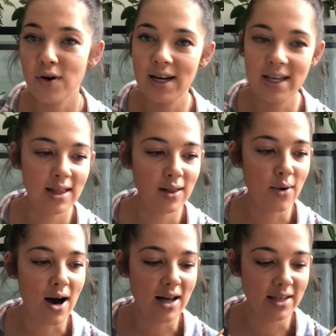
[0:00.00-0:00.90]
a little
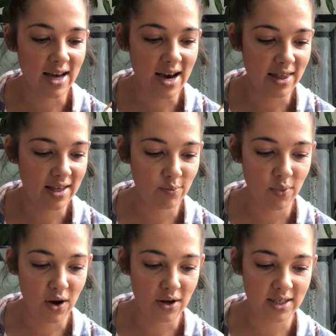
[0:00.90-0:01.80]
while now, this
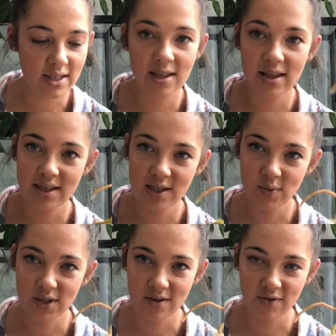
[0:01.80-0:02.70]
plant, this
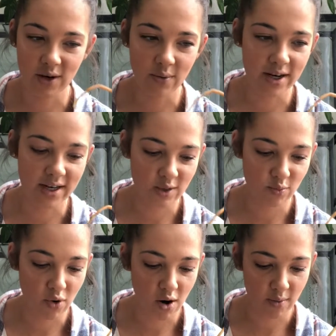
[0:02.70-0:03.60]
specific one, is
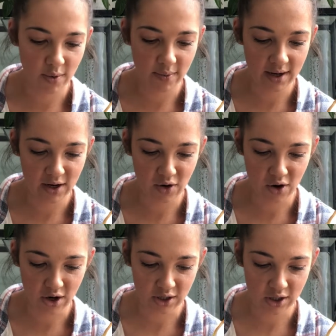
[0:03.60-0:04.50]
probably
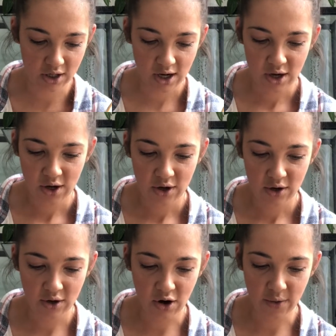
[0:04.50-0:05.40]
not
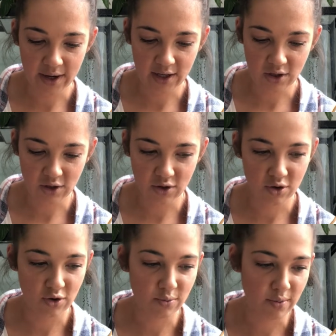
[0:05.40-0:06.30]
going to
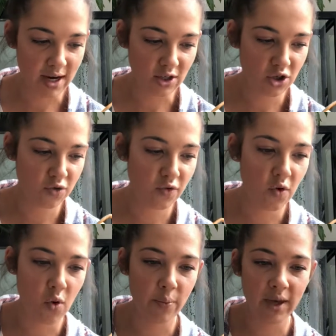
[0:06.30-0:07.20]
do much
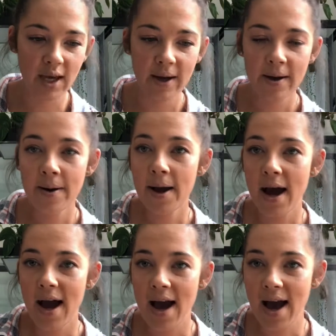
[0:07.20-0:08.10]
for me.
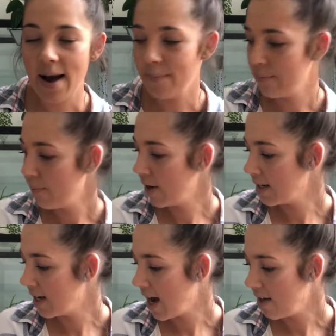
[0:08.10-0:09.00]

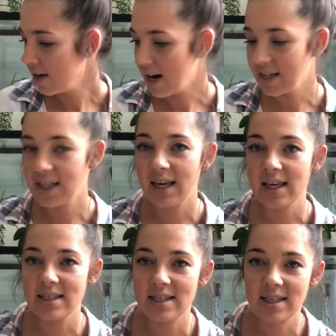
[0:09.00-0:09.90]
But now the nice thing
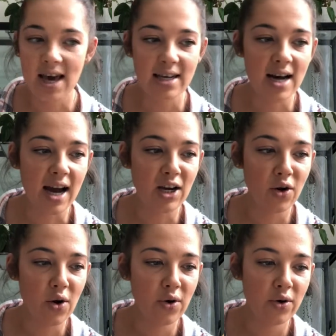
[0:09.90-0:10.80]
is that I
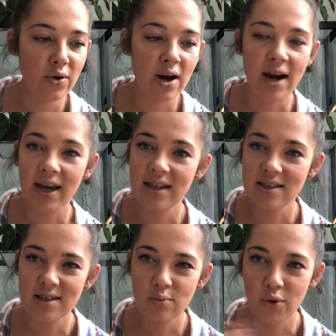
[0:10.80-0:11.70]
know I can
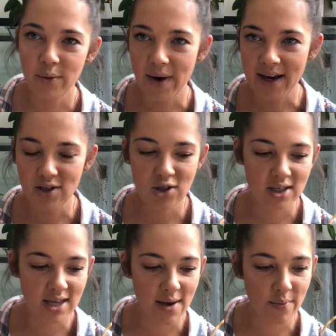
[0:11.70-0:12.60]
still put it back into the
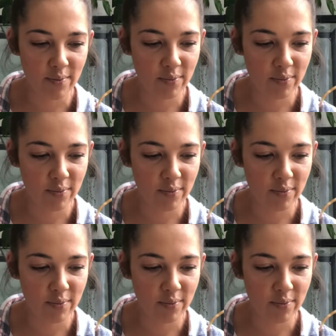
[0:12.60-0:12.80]
same